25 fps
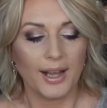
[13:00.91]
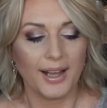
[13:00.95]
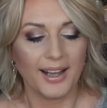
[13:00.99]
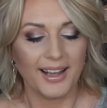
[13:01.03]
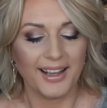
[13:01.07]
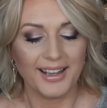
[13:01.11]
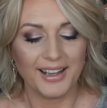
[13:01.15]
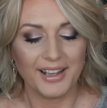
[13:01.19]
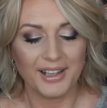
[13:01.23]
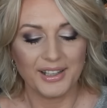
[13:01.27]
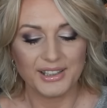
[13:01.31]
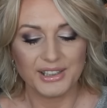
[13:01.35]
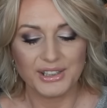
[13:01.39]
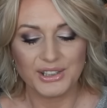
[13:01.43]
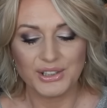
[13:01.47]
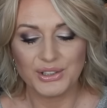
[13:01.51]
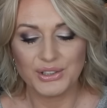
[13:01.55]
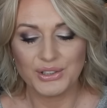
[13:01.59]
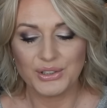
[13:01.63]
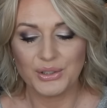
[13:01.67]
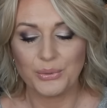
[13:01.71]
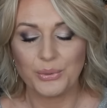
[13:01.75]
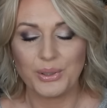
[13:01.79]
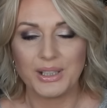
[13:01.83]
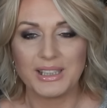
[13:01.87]
to
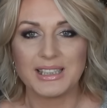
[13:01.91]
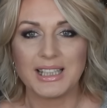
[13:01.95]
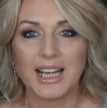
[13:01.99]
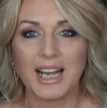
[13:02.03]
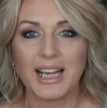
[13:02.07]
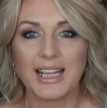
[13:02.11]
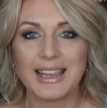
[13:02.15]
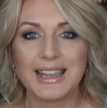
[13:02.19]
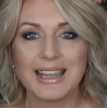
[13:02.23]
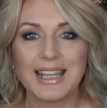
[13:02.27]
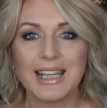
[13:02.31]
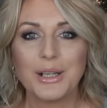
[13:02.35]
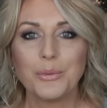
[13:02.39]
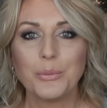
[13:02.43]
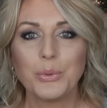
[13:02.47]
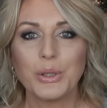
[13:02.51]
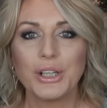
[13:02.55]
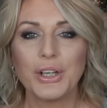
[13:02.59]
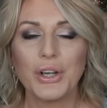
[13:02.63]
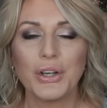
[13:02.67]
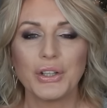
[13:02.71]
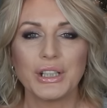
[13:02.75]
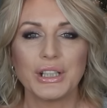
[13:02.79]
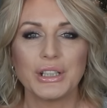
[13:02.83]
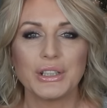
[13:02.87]
do it. I think we're
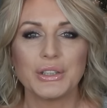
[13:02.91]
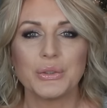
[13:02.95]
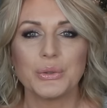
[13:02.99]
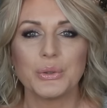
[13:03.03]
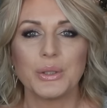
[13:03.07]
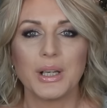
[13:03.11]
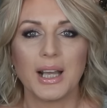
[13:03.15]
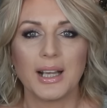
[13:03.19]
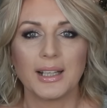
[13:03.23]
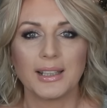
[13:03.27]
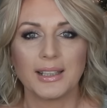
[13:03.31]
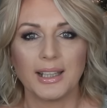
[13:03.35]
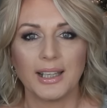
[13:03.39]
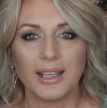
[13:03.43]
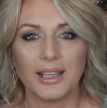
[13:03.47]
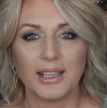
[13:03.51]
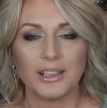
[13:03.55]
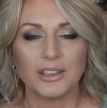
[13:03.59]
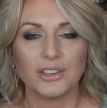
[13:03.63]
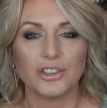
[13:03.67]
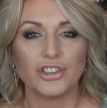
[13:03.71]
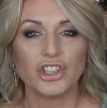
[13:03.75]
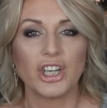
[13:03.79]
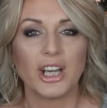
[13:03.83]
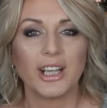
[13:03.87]
gonna do like
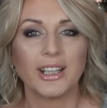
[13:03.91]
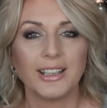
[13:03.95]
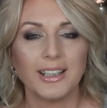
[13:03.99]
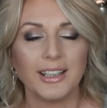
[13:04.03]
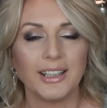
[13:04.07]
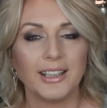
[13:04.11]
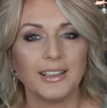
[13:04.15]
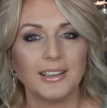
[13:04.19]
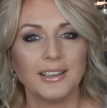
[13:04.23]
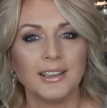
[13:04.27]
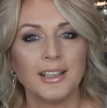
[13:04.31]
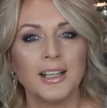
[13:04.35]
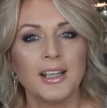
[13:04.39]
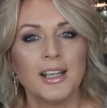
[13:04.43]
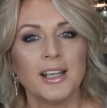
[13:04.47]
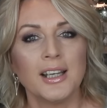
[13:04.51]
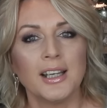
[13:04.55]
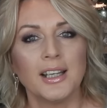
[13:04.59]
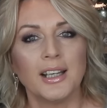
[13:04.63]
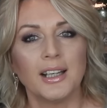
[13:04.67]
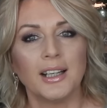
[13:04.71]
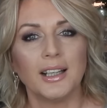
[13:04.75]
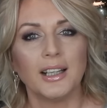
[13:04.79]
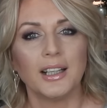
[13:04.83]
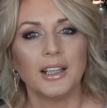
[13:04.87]
a check-in,
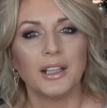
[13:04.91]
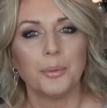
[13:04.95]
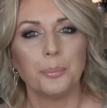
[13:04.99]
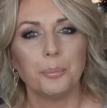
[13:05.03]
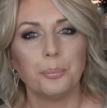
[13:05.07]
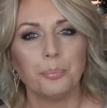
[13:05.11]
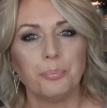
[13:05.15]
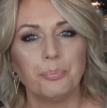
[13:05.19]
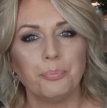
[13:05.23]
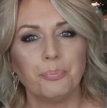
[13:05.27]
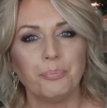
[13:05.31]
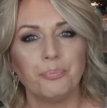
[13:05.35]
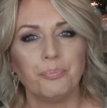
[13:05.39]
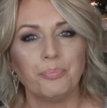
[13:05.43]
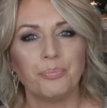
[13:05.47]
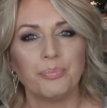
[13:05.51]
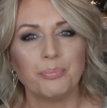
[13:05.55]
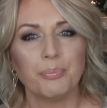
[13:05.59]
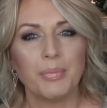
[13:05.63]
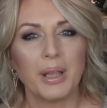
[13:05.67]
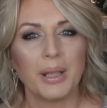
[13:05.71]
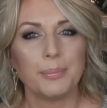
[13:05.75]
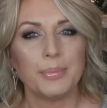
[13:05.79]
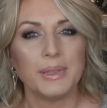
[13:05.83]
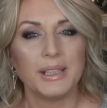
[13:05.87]

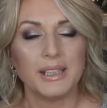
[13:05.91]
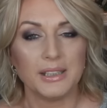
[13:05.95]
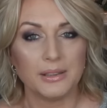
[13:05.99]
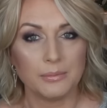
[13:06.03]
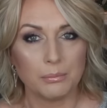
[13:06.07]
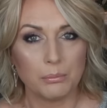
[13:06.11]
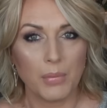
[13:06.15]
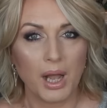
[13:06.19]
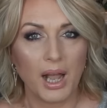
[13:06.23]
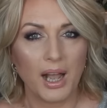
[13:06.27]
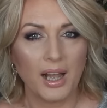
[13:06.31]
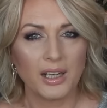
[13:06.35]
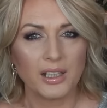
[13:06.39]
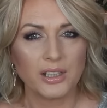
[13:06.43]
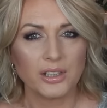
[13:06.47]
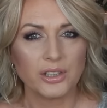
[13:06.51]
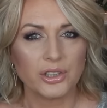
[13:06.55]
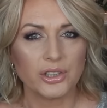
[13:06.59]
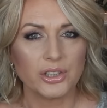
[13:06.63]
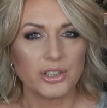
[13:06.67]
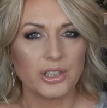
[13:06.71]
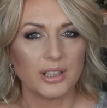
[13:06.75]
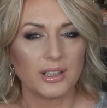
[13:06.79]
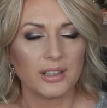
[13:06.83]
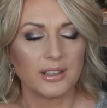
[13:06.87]
maybe in
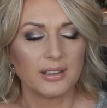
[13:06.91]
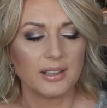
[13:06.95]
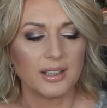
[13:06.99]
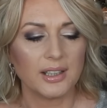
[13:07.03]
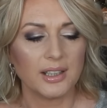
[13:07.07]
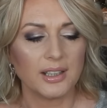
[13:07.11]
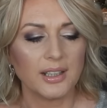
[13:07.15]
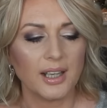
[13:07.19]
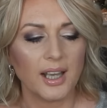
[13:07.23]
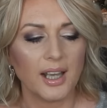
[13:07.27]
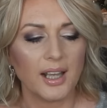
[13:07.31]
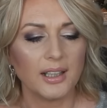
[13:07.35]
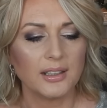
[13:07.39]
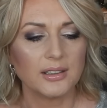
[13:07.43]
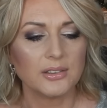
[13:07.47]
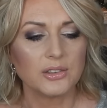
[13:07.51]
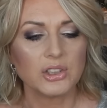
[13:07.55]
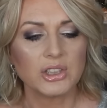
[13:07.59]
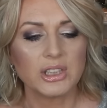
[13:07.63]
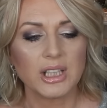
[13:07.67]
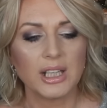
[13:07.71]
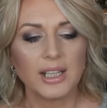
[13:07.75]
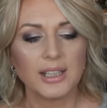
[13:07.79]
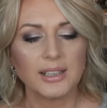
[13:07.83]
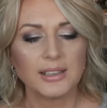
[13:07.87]
March, I think Elle
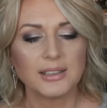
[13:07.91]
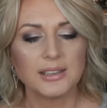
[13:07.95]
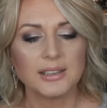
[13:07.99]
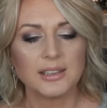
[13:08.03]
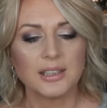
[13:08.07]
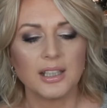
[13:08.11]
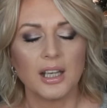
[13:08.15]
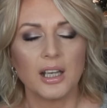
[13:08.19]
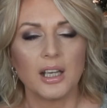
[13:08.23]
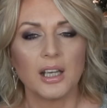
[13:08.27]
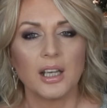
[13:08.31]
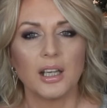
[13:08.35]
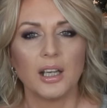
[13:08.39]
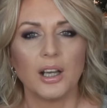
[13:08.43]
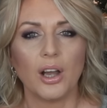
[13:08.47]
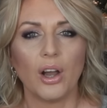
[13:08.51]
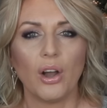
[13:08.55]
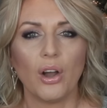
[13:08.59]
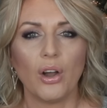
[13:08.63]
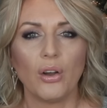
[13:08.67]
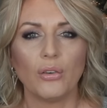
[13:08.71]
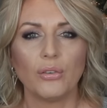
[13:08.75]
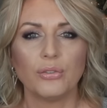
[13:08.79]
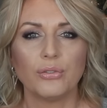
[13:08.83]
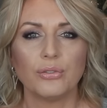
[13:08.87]
said,
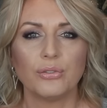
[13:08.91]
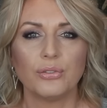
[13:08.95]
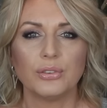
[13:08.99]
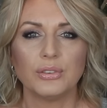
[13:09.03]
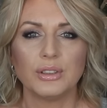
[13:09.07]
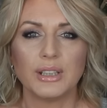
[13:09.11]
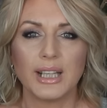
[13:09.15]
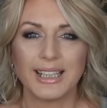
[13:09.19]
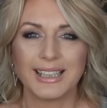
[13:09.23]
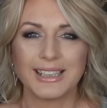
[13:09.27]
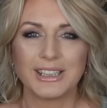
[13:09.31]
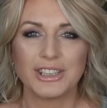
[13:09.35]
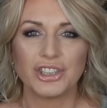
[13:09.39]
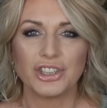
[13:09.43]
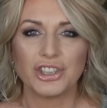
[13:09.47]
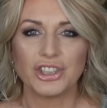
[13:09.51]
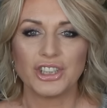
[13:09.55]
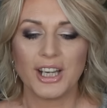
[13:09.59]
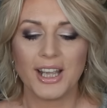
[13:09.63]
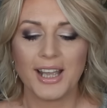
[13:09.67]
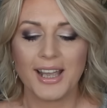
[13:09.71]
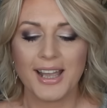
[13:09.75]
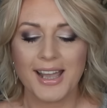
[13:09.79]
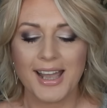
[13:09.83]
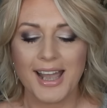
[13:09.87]
of next
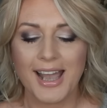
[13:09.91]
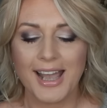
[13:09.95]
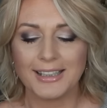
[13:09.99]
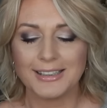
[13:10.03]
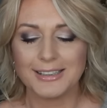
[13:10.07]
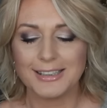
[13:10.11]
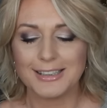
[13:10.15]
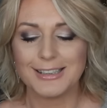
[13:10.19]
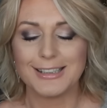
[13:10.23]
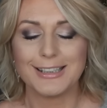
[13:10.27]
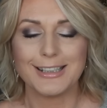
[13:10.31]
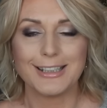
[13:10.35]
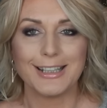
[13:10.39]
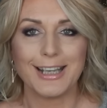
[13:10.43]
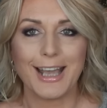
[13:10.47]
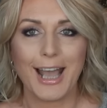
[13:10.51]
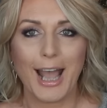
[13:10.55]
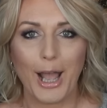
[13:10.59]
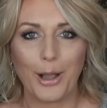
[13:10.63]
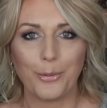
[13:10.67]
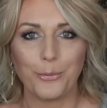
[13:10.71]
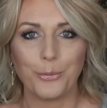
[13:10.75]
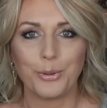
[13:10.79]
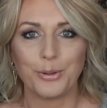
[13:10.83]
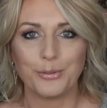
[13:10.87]
year, and see
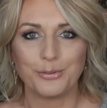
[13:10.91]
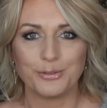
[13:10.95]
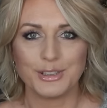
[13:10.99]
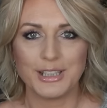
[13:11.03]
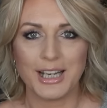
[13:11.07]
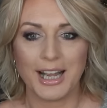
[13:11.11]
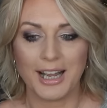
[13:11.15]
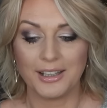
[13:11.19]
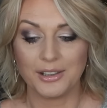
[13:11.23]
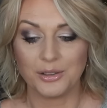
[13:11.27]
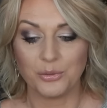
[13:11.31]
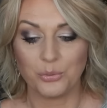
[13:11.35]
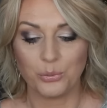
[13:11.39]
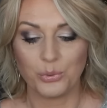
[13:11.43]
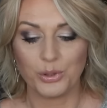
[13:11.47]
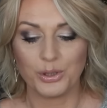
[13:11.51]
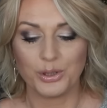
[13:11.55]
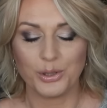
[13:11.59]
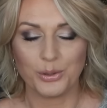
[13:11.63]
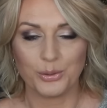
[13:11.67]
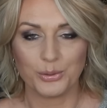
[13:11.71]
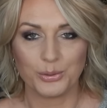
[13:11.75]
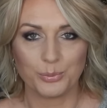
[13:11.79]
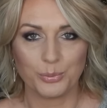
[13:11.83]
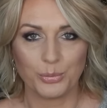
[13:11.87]
how we've done with
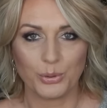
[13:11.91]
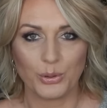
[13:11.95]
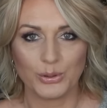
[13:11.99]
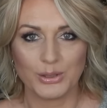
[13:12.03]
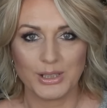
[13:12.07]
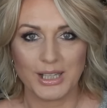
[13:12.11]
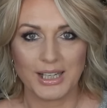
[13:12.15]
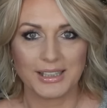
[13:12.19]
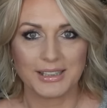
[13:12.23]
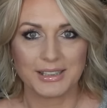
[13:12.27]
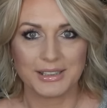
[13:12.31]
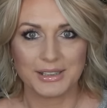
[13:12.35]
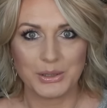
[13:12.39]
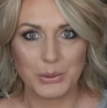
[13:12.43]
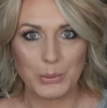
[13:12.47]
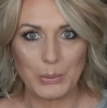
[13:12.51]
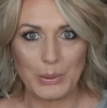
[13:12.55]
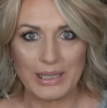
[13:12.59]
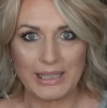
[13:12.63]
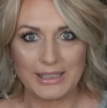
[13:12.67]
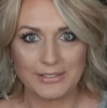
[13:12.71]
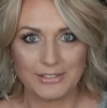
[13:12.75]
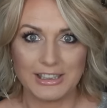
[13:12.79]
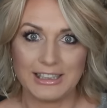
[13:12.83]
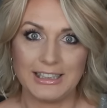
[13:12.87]
those products. So
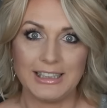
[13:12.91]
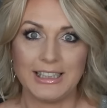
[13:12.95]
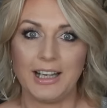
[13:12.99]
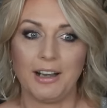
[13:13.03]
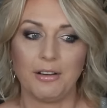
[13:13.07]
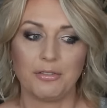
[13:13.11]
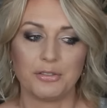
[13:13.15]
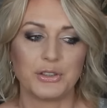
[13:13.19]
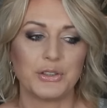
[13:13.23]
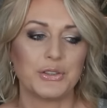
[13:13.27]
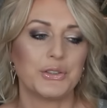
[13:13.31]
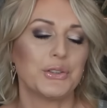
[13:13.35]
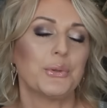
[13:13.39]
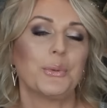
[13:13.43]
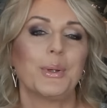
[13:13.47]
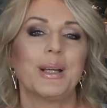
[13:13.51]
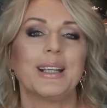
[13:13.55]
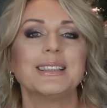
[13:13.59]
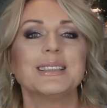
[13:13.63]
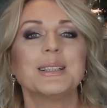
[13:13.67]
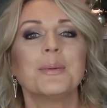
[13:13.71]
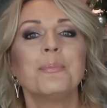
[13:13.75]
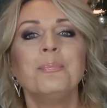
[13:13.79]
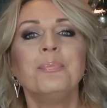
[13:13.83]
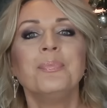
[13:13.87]
I really have to do
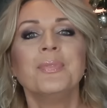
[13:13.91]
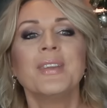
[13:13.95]
it.